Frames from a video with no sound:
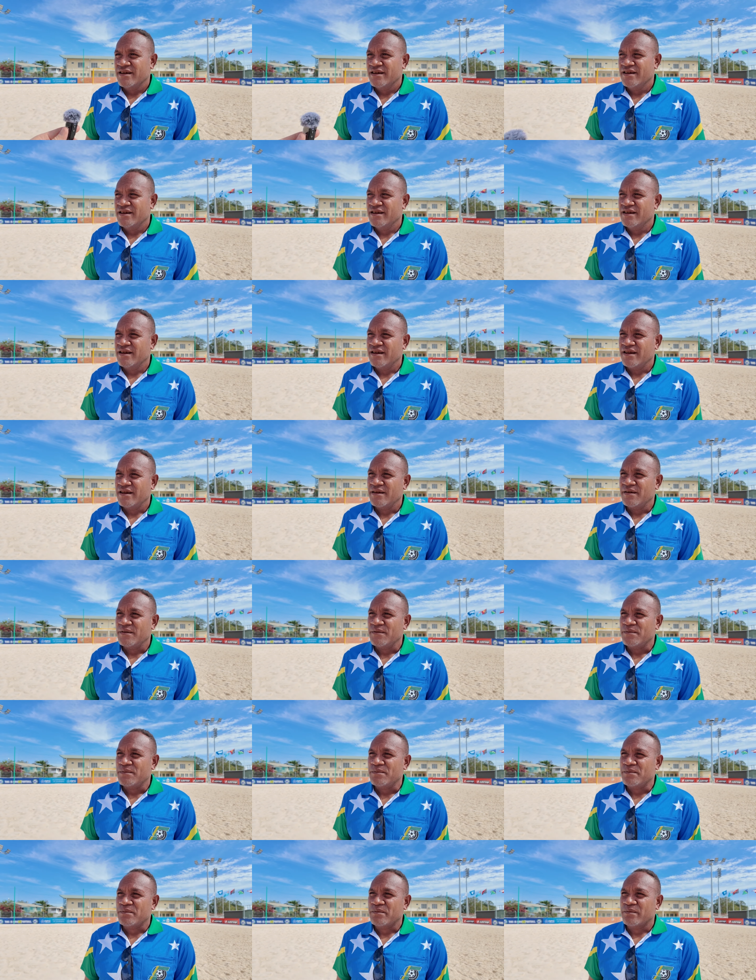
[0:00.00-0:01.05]
Lastly,
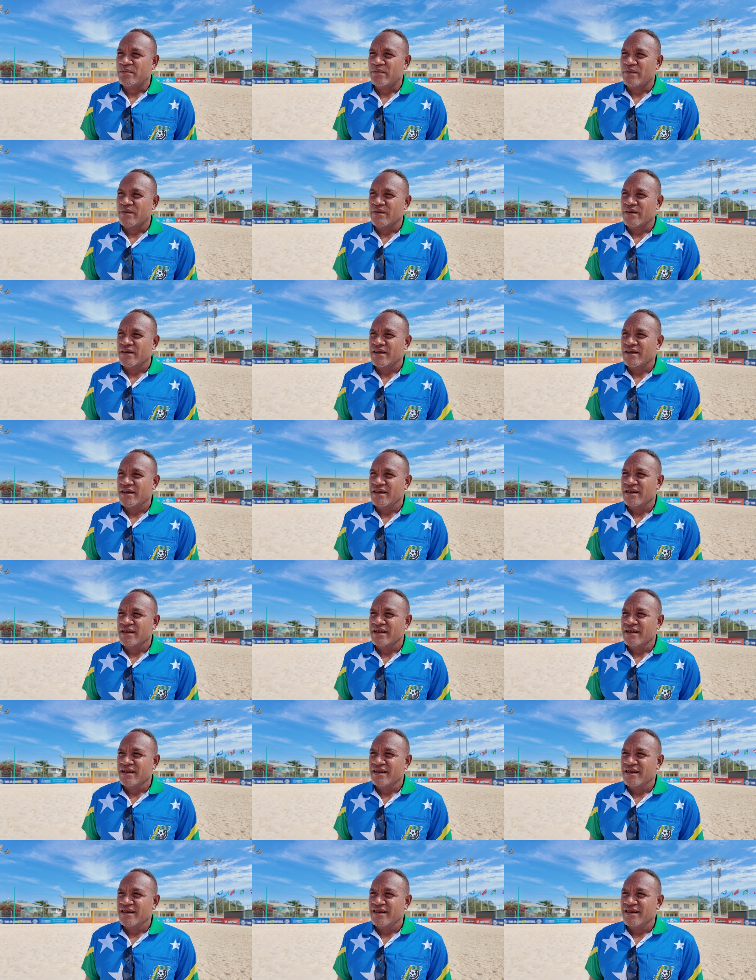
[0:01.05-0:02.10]
the fans here are
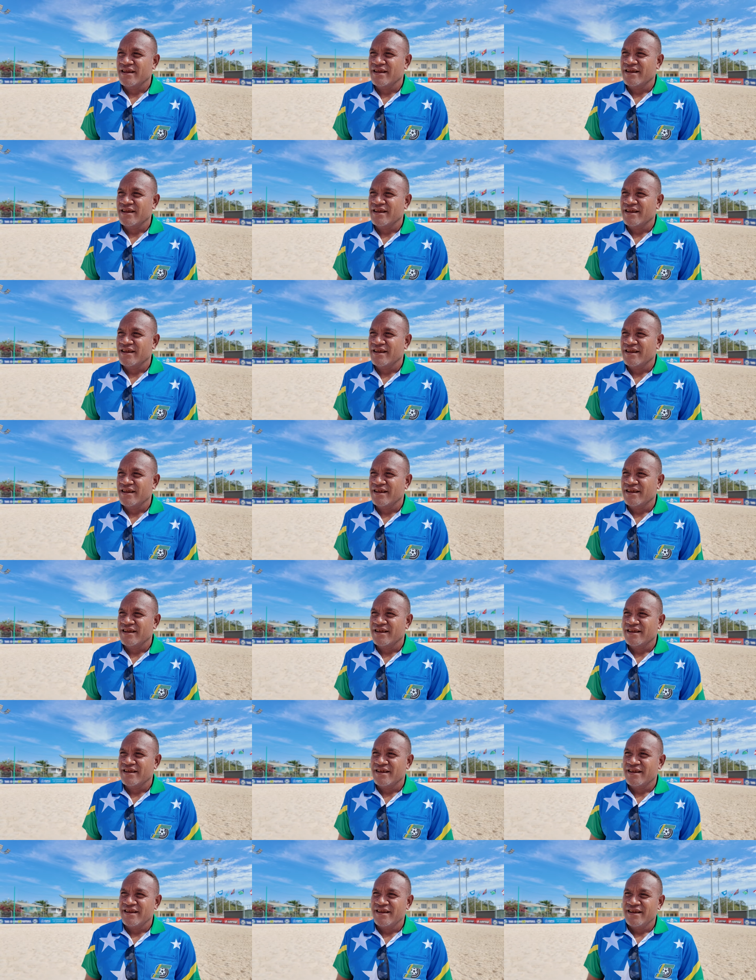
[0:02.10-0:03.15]
passionate. What's your message
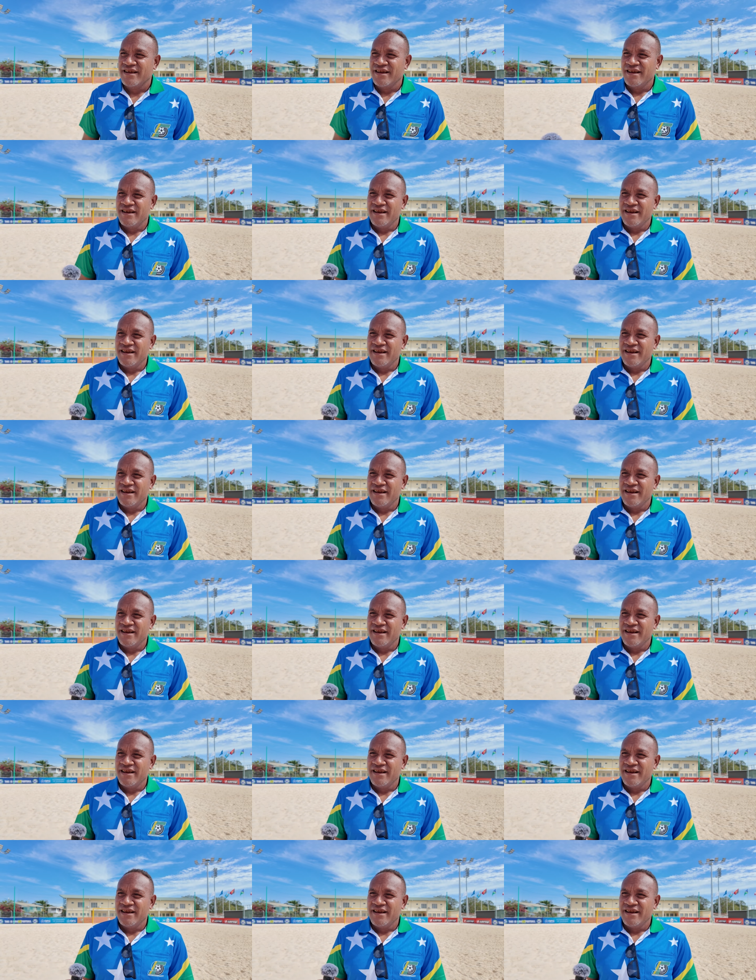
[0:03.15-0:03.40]
to them?